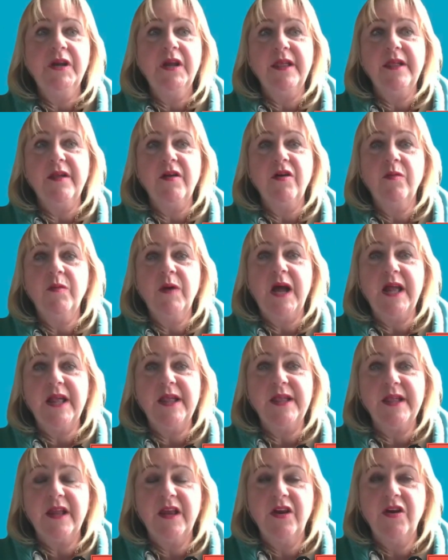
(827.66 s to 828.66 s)
But as
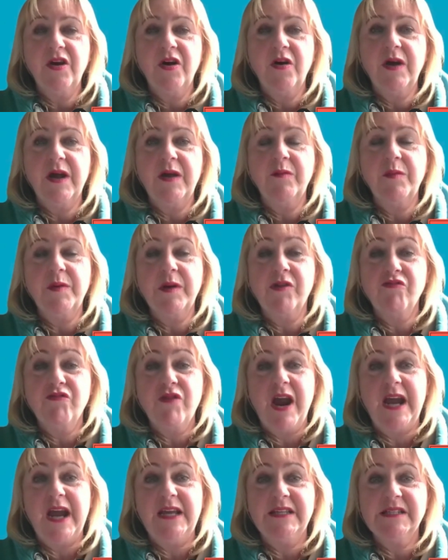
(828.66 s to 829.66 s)
always, it would be
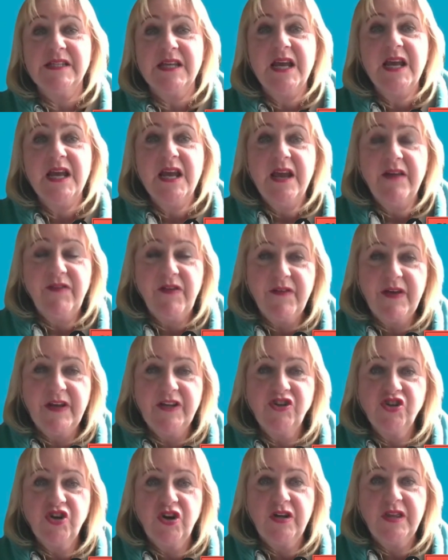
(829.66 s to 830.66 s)
great if you've
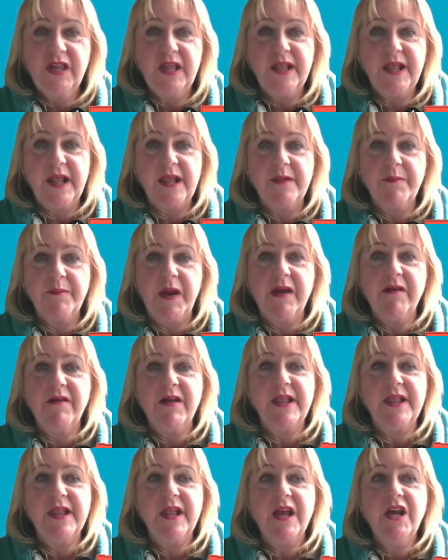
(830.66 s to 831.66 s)
enjoyed this
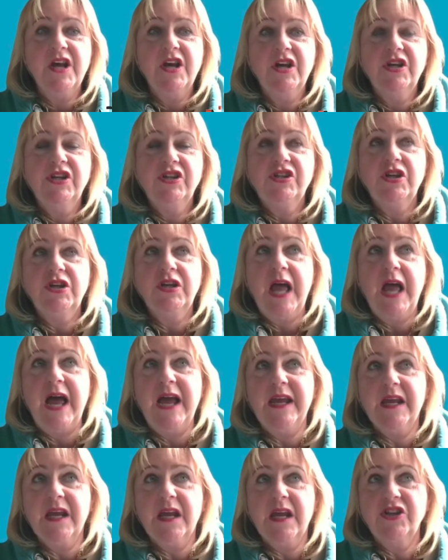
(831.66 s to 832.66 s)
experience to
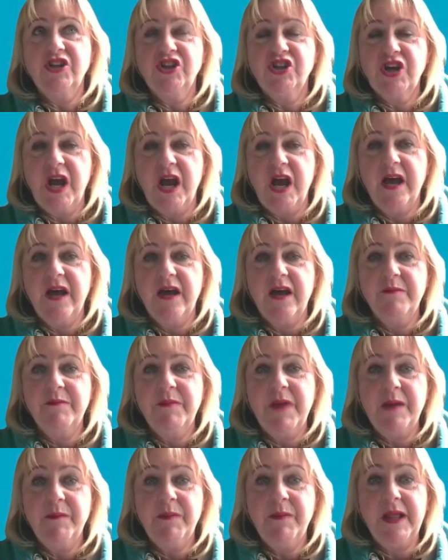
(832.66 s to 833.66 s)
like and share
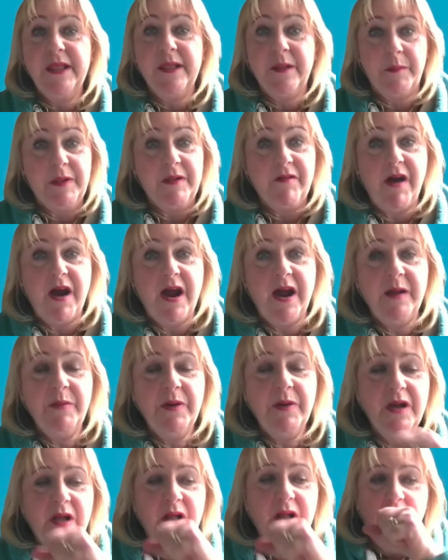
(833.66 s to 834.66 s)
and maybe
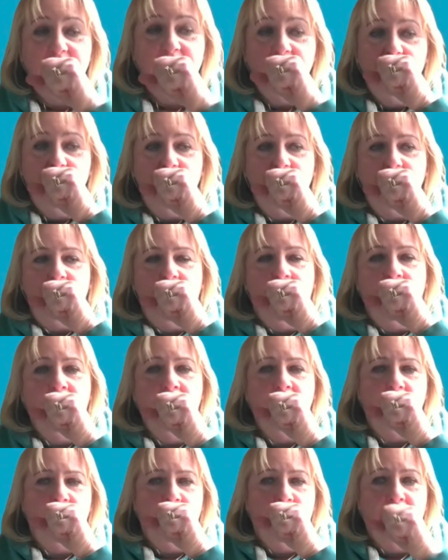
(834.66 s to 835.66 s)
subscribe
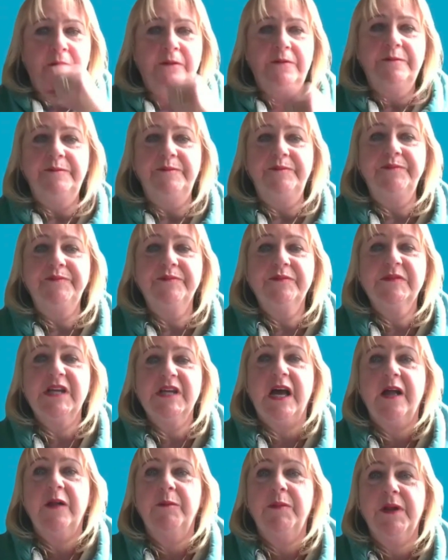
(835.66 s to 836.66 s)
to
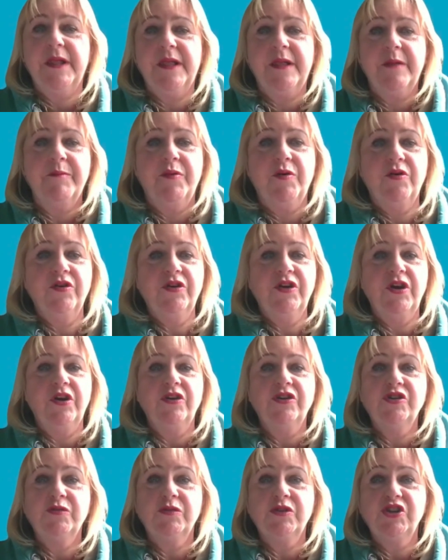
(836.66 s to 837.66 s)
help and support
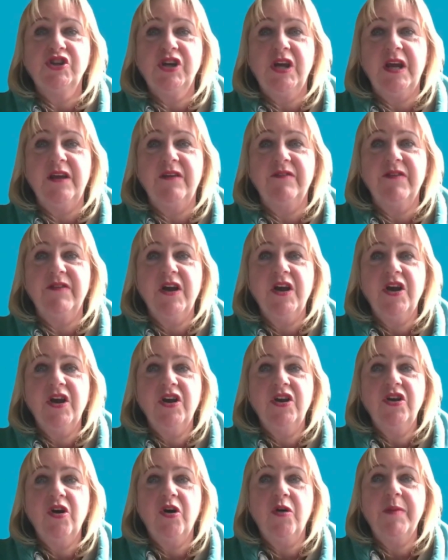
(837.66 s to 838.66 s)
you to achieve
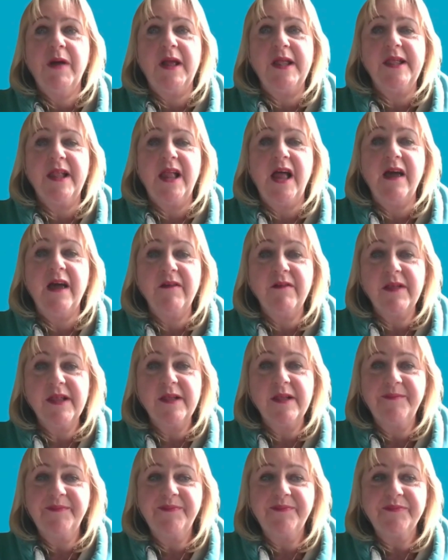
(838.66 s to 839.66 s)
your best
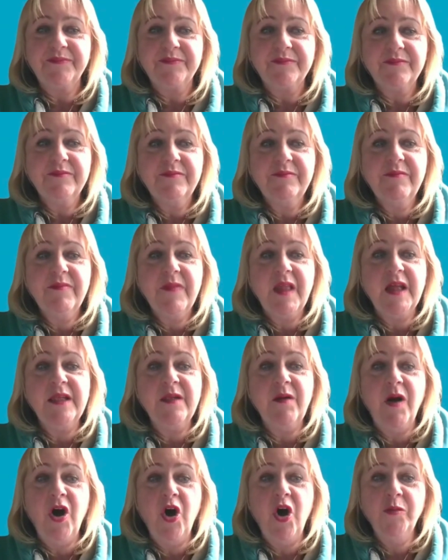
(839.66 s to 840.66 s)
lives.
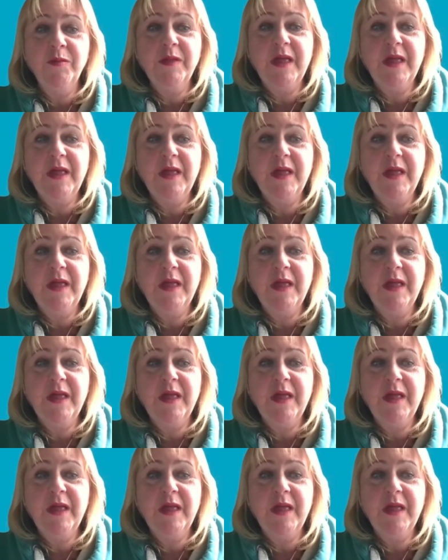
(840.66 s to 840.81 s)
So